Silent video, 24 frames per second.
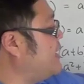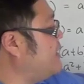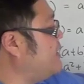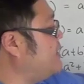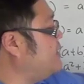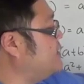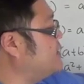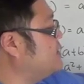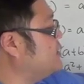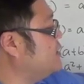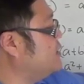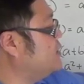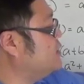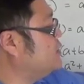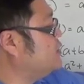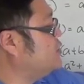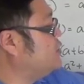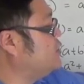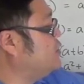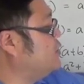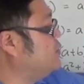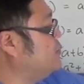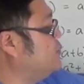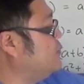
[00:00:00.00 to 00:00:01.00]
that is
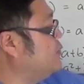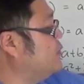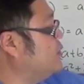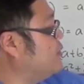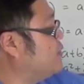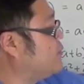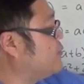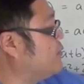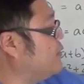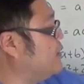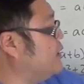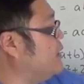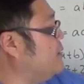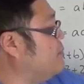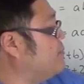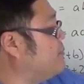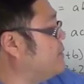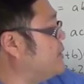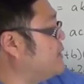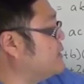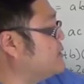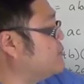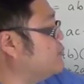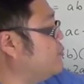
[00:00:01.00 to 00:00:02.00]
2 root 3
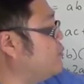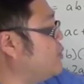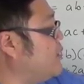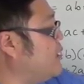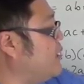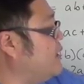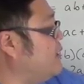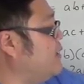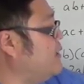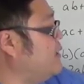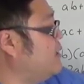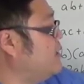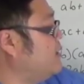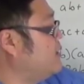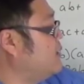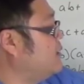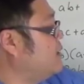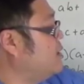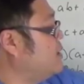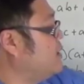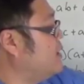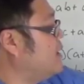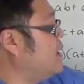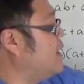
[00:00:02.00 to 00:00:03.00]
plus 1
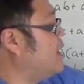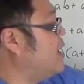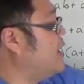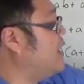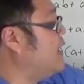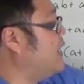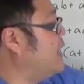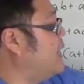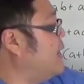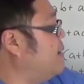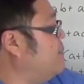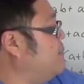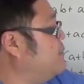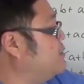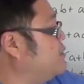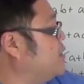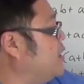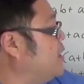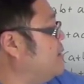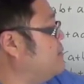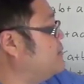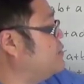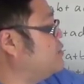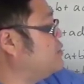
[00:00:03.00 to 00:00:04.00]

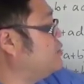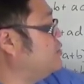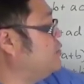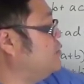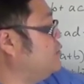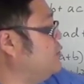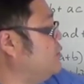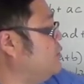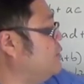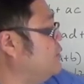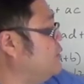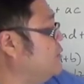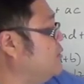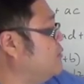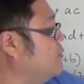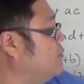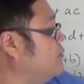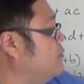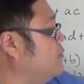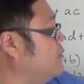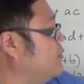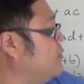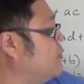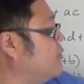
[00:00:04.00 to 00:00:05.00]
times 2
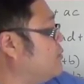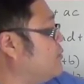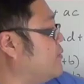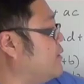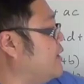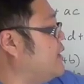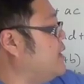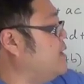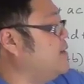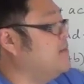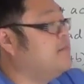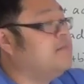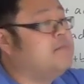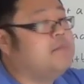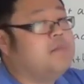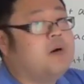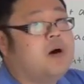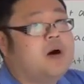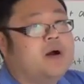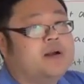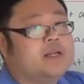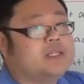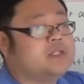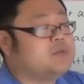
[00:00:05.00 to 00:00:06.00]
root 3
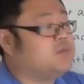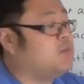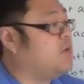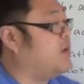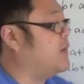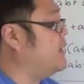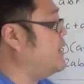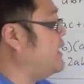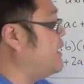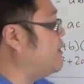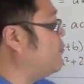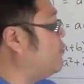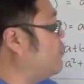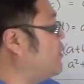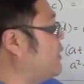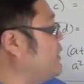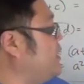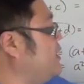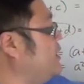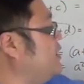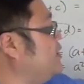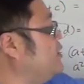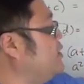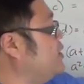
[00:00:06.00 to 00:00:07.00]
minus 1. Now, what
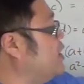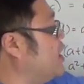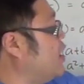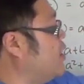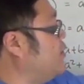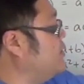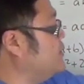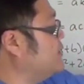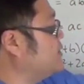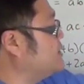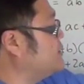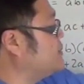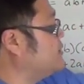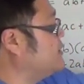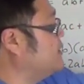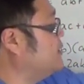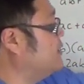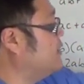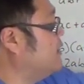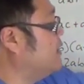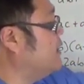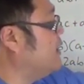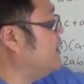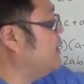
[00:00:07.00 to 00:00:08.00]
do you notice
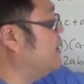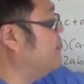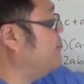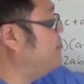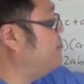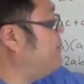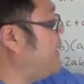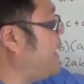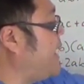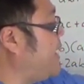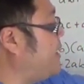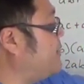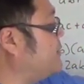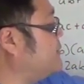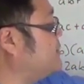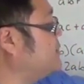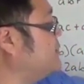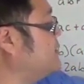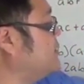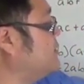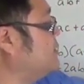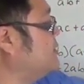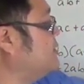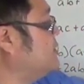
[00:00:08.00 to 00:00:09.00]

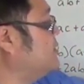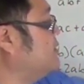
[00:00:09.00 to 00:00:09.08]
about